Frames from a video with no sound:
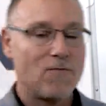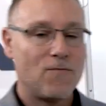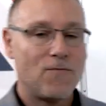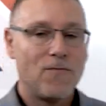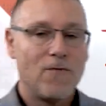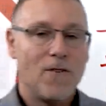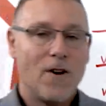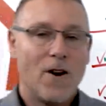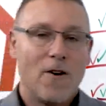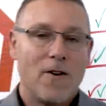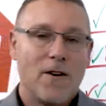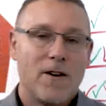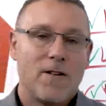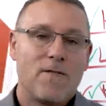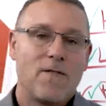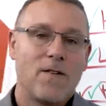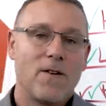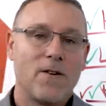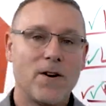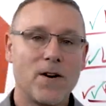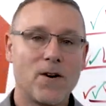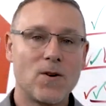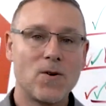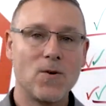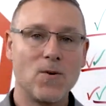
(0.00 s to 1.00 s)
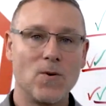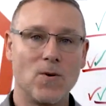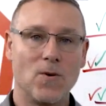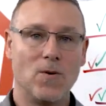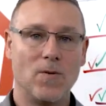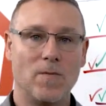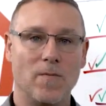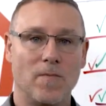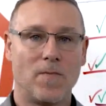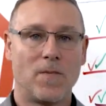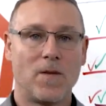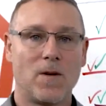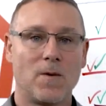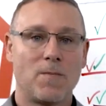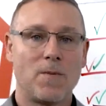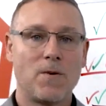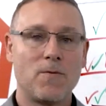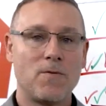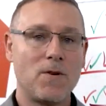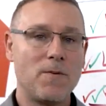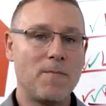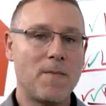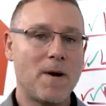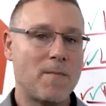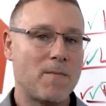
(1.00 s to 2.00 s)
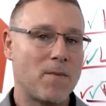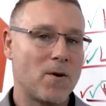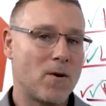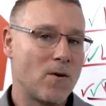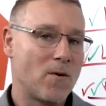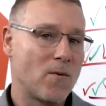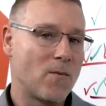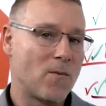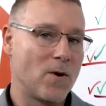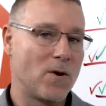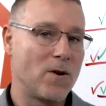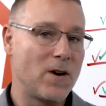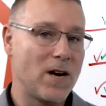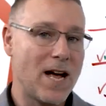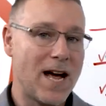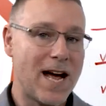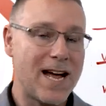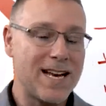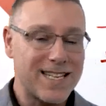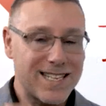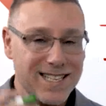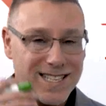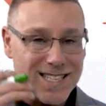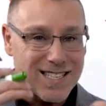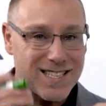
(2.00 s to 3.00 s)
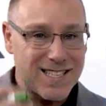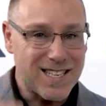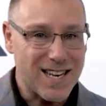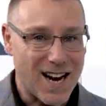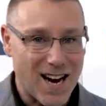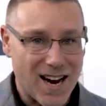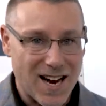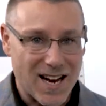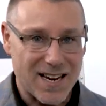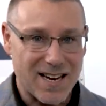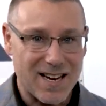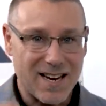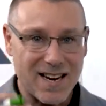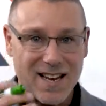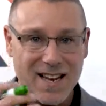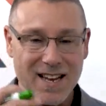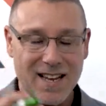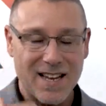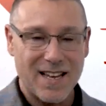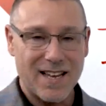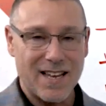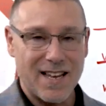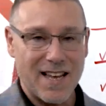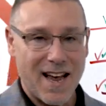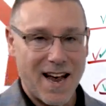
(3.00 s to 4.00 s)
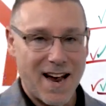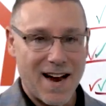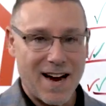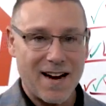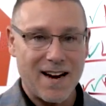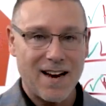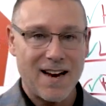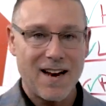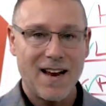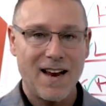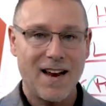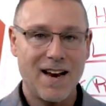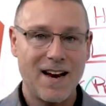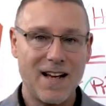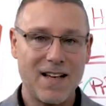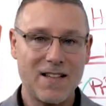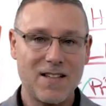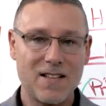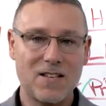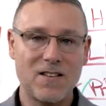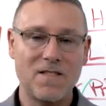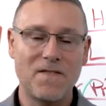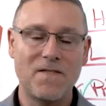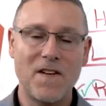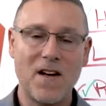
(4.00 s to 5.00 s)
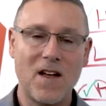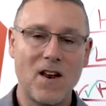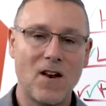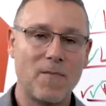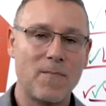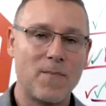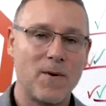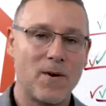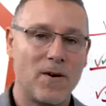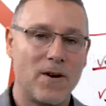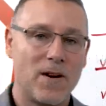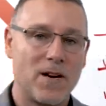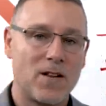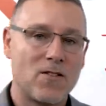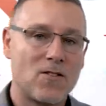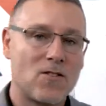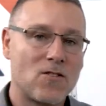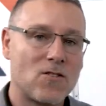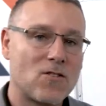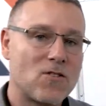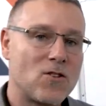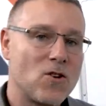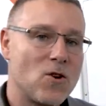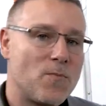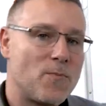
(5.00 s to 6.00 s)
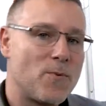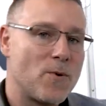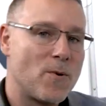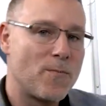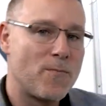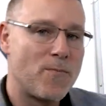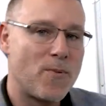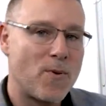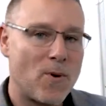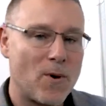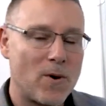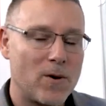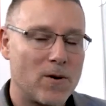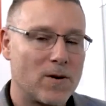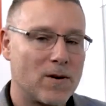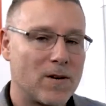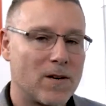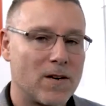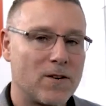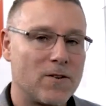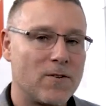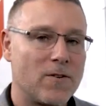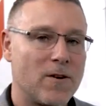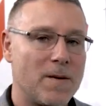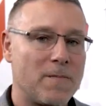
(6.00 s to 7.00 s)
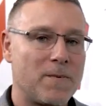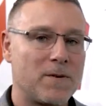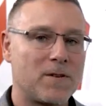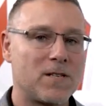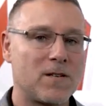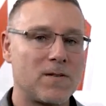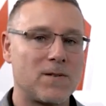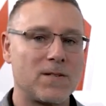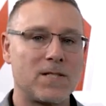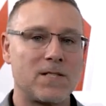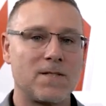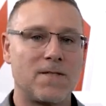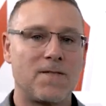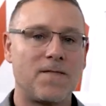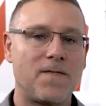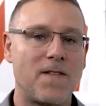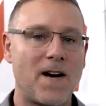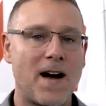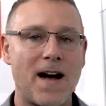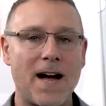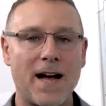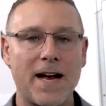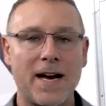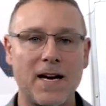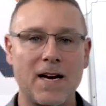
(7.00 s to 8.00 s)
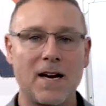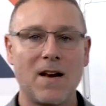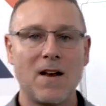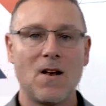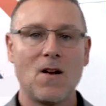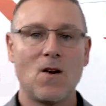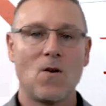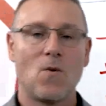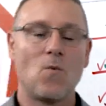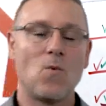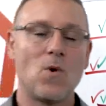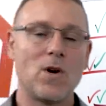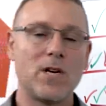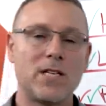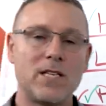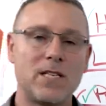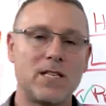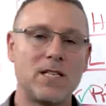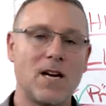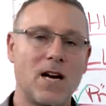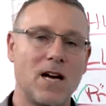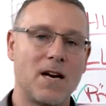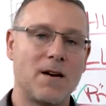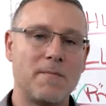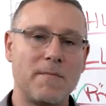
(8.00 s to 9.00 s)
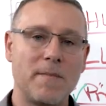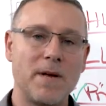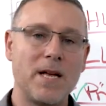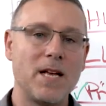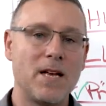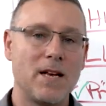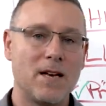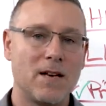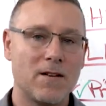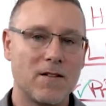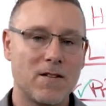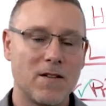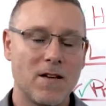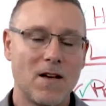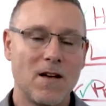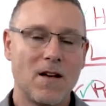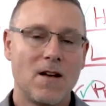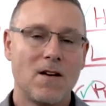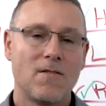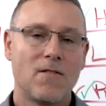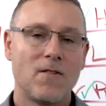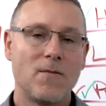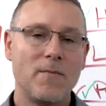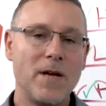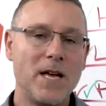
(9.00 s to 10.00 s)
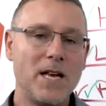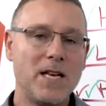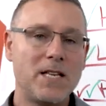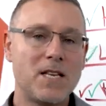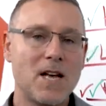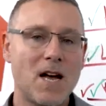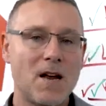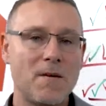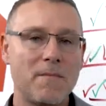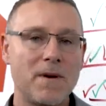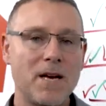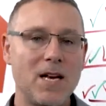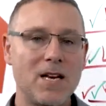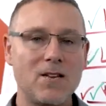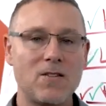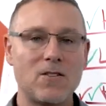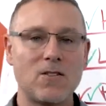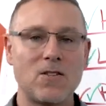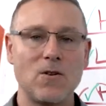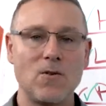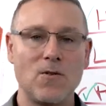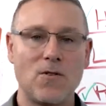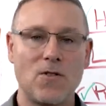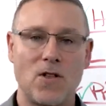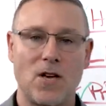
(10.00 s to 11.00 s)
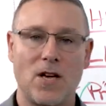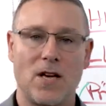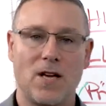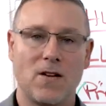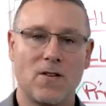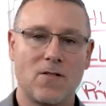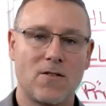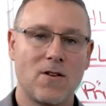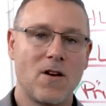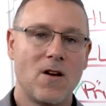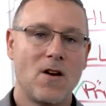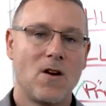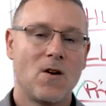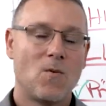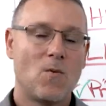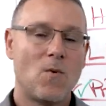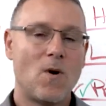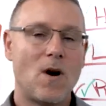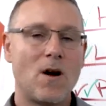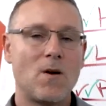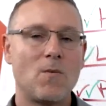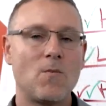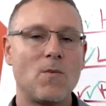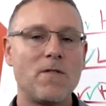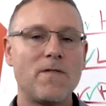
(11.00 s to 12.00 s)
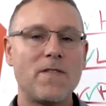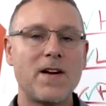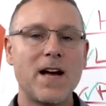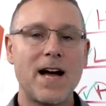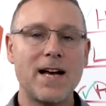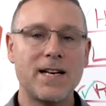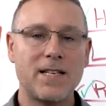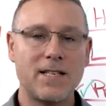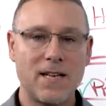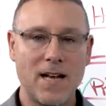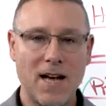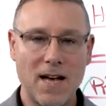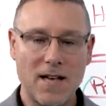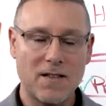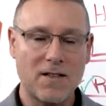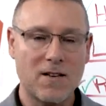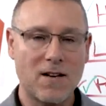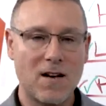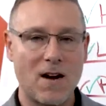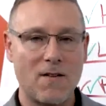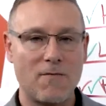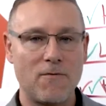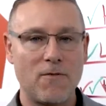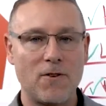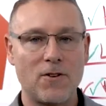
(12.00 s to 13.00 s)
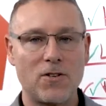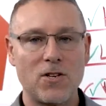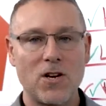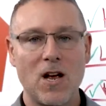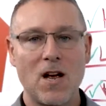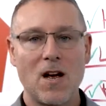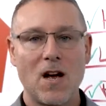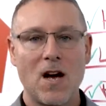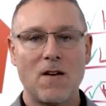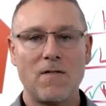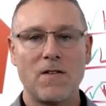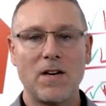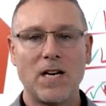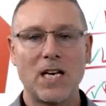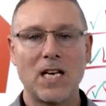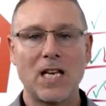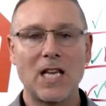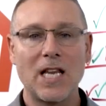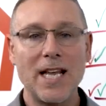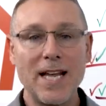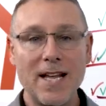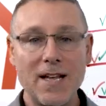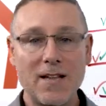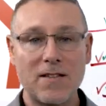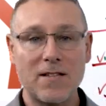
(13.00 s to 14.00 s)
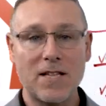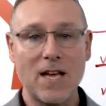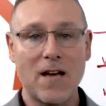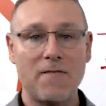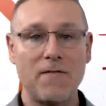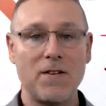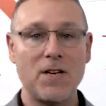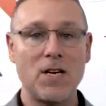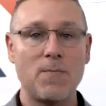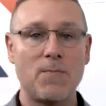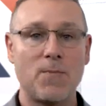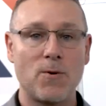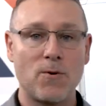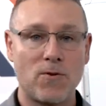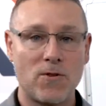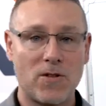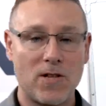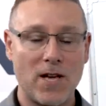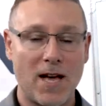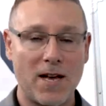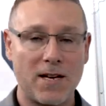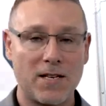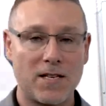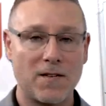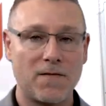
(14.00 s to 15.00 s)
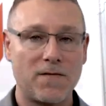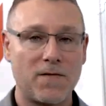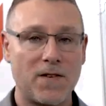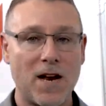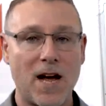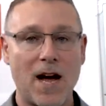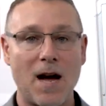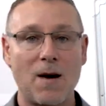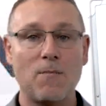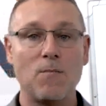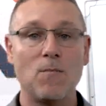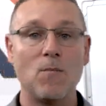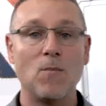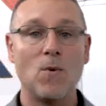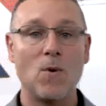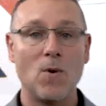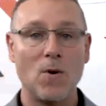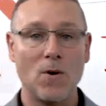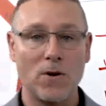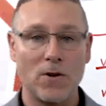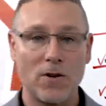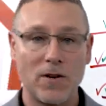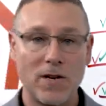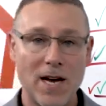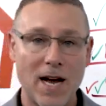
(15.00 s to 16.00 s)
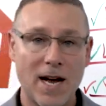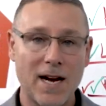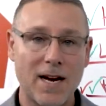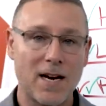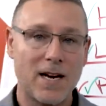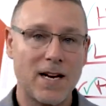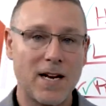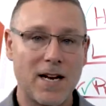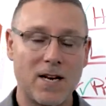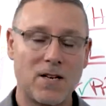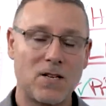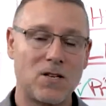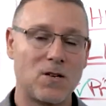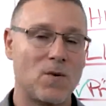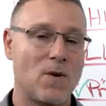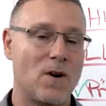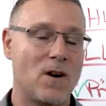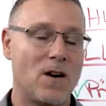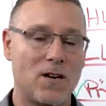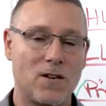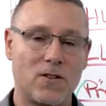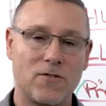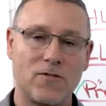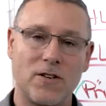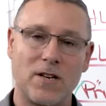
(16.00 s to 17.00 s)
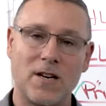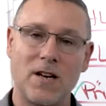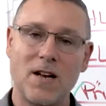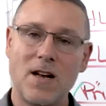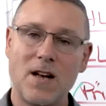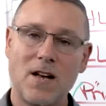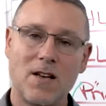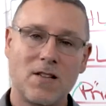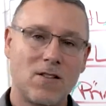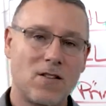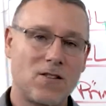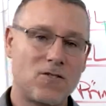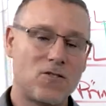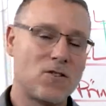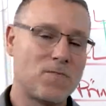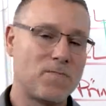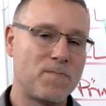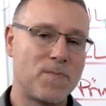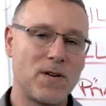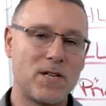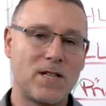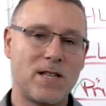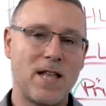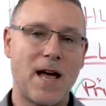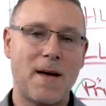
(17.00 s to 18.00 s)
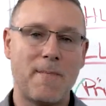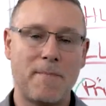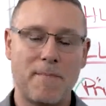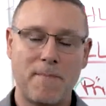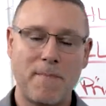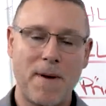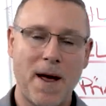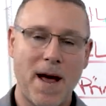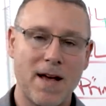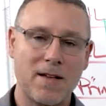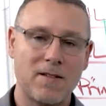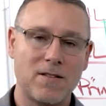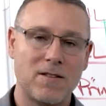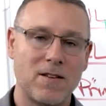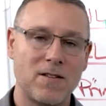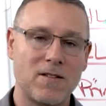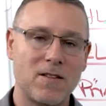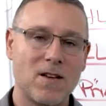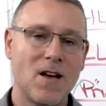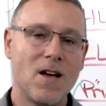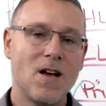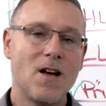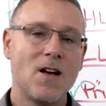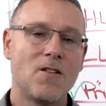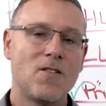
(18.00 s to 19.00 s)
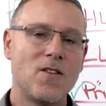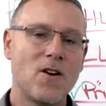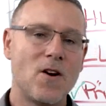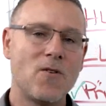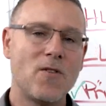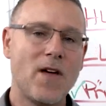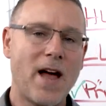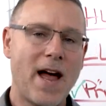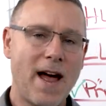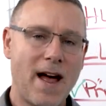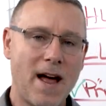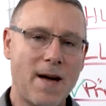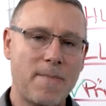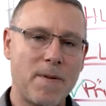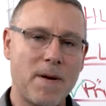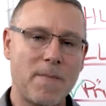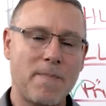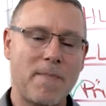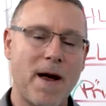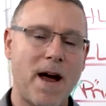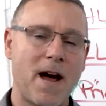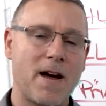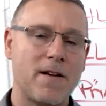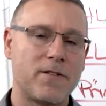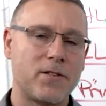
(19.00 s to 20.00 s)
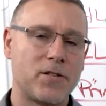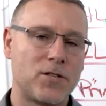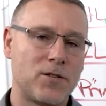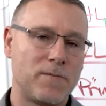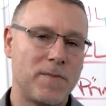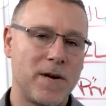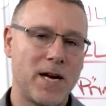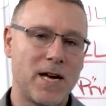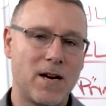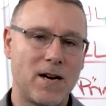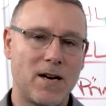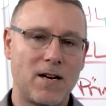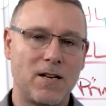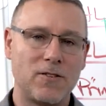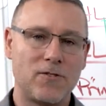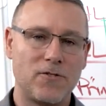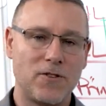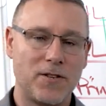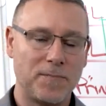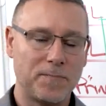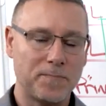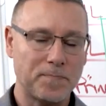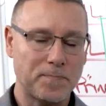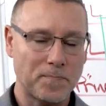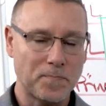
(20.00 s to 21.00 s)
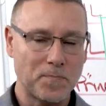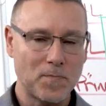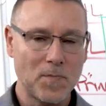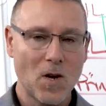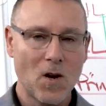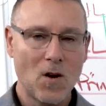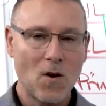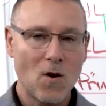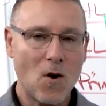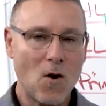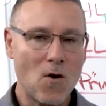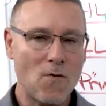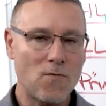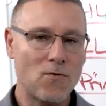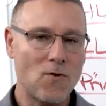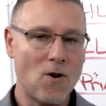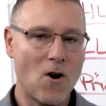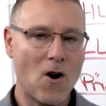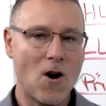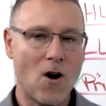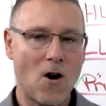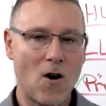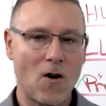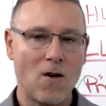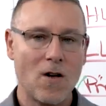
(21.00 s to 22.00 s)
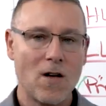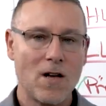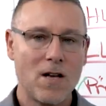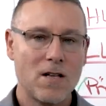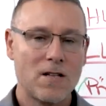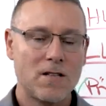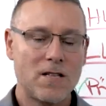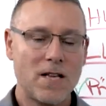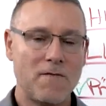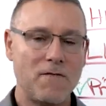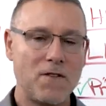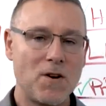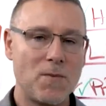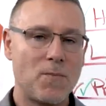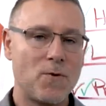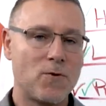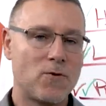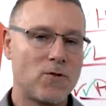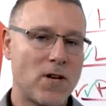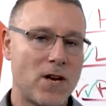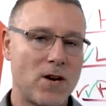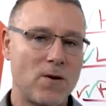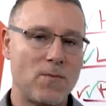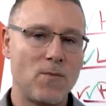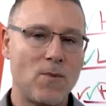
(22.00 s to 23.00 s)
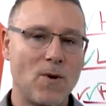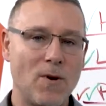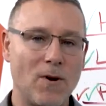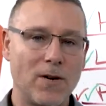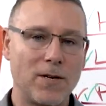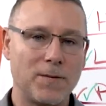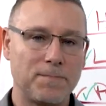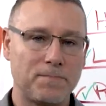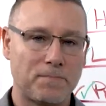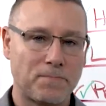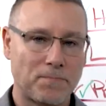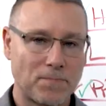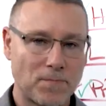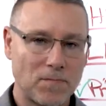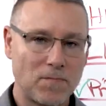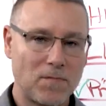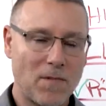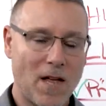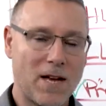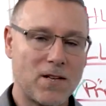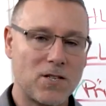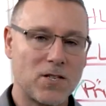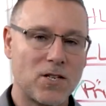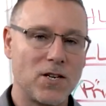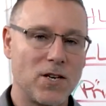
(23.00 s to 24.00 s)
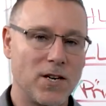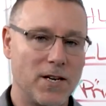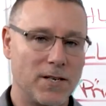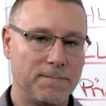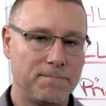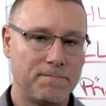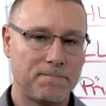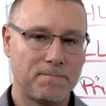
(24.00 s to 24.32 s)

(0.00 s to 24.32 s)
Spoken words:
Very, very cool. But remember, we're not done yet. And as a developer, it's super important that you're able to define what done means. For me, done means two things. One, we've got test coverage of at least 70%, if not more. You're not going to get to 100, so let's just put that past us. Though the happy path should be at 100. Overall, 70% or more, that's good.